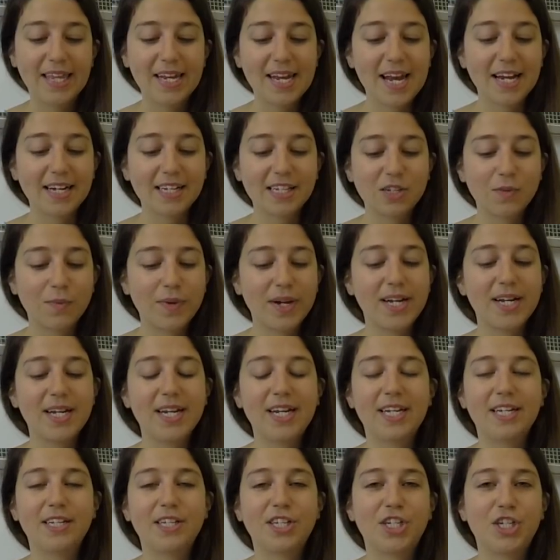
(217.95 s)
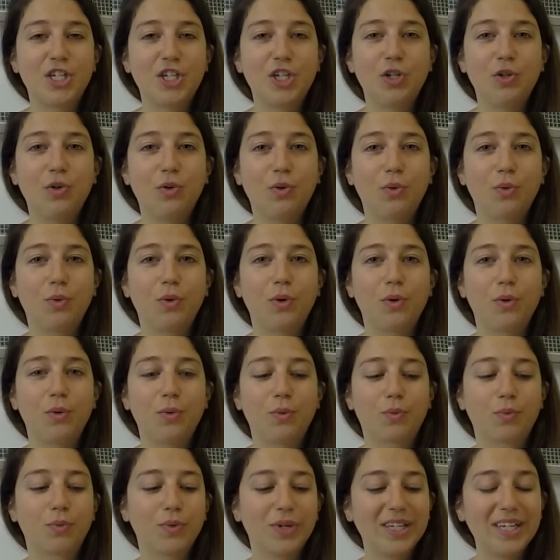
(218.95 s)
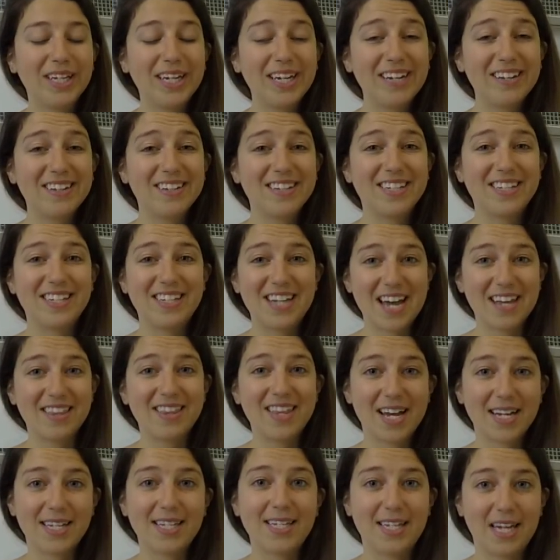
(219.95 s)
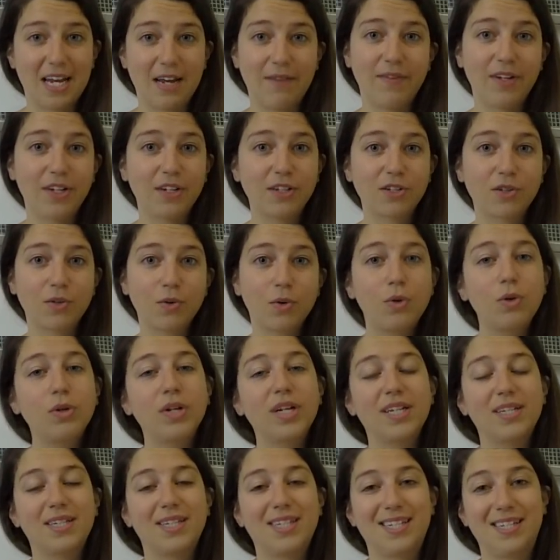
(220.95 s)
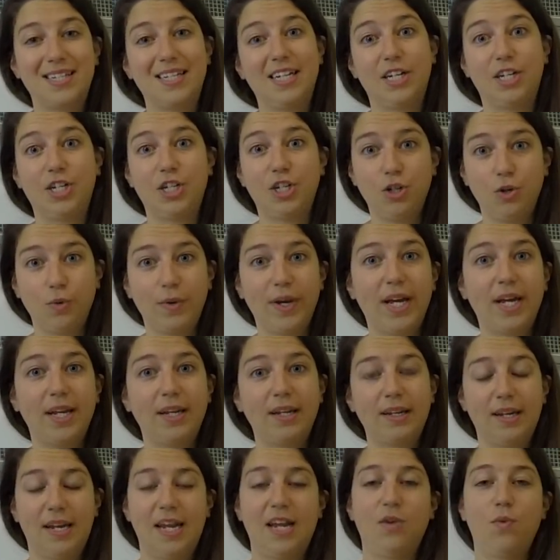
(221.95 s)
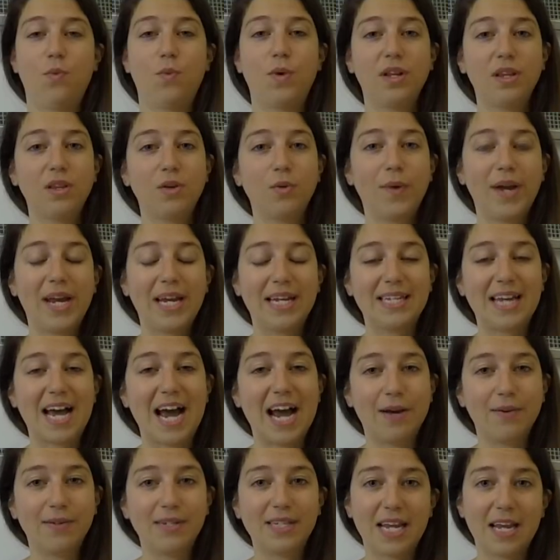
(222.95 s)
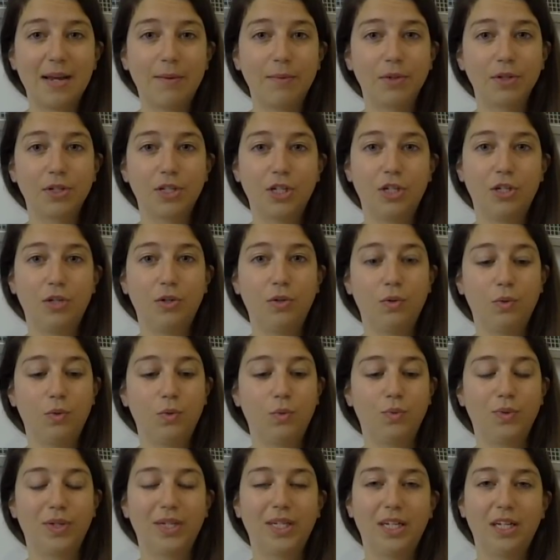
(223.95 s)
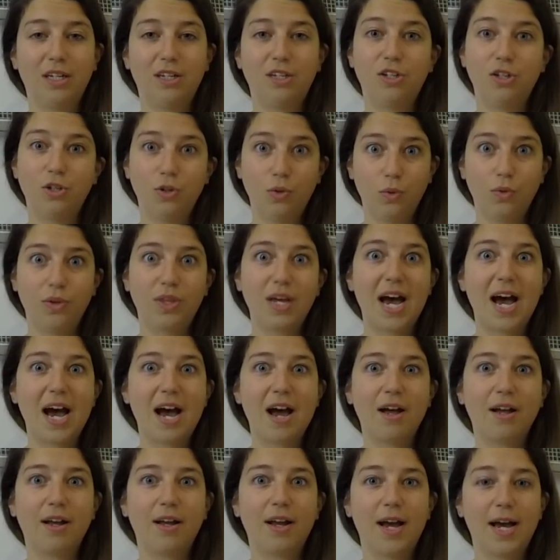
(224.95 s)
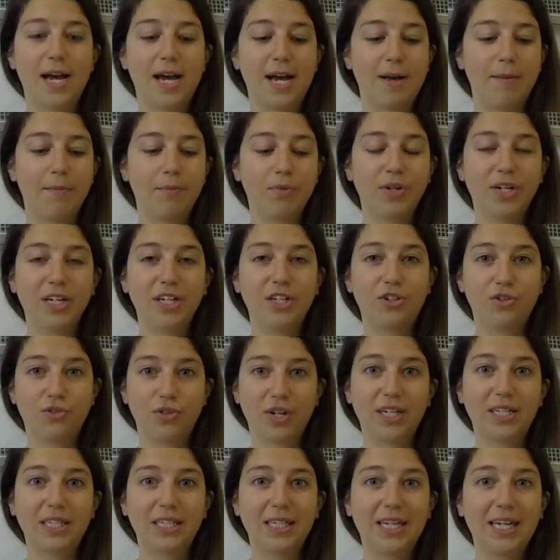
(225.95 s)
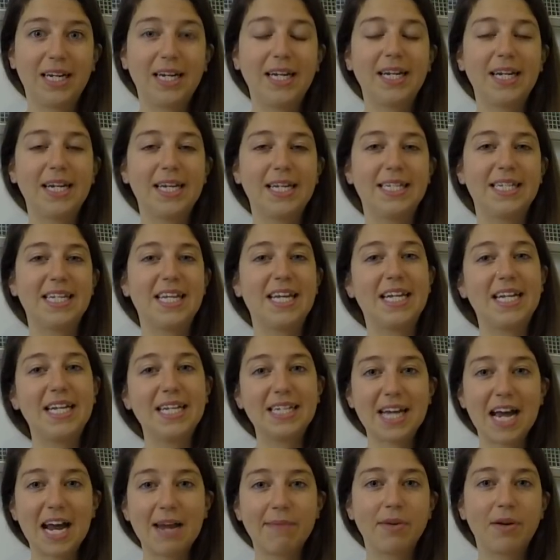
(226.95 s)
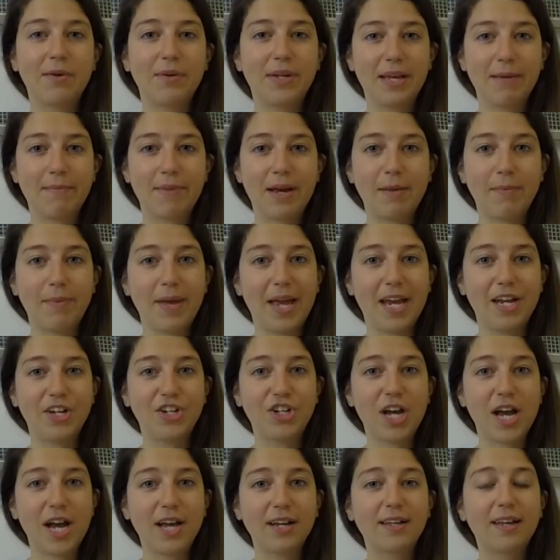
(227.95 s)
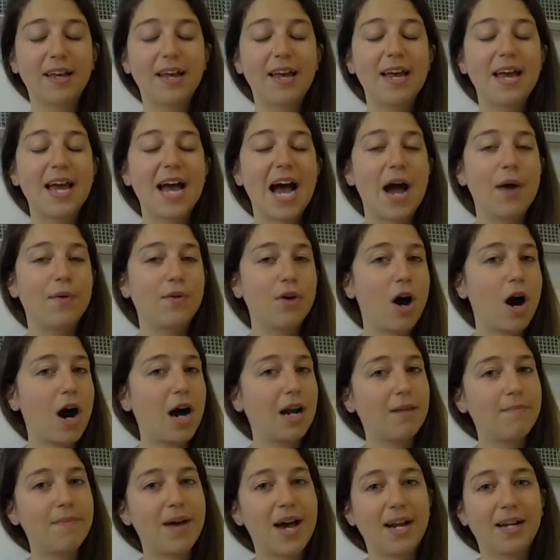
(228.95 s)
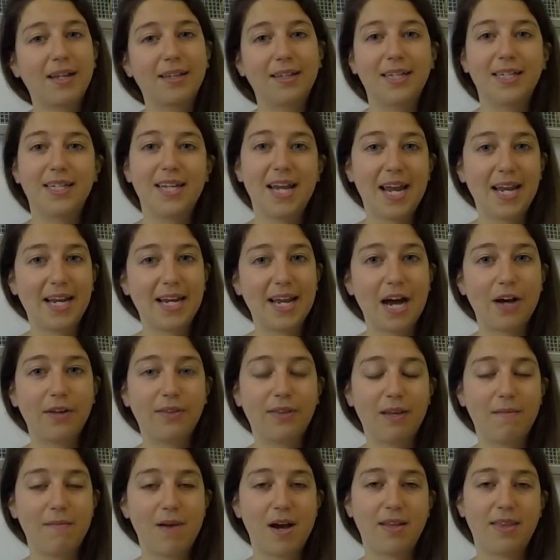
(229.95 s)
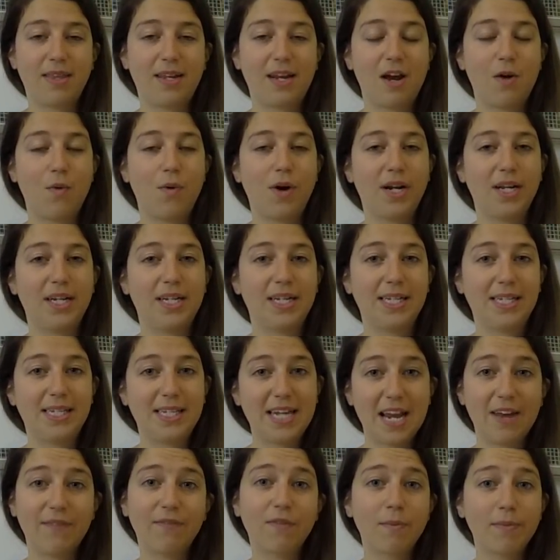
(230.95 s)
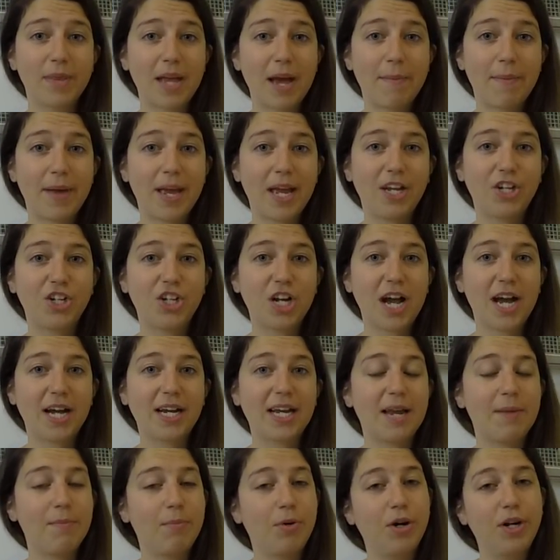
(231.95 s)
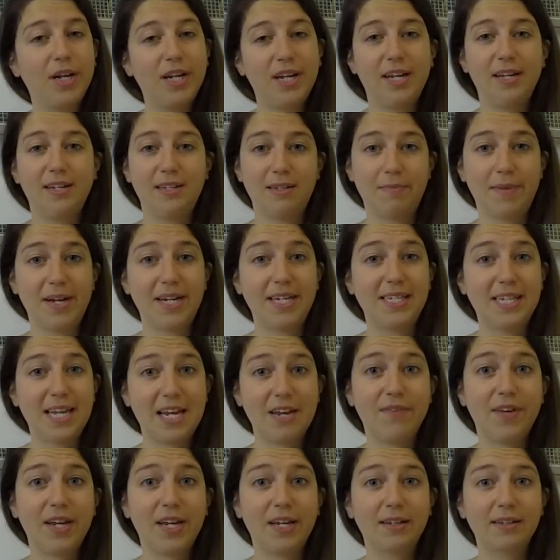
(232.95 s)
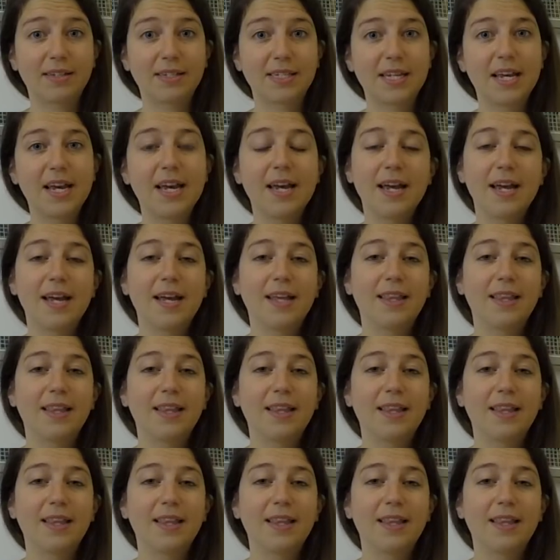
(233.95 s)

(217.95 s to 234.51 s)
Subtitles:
The next one is to really set that savings goal and stick to it. And one of the ways I was able to really do that pretty strictly is anytime I would get my paycheck, I would automatically take out the amount that I wanted to save from that paycheck and put it into my savings.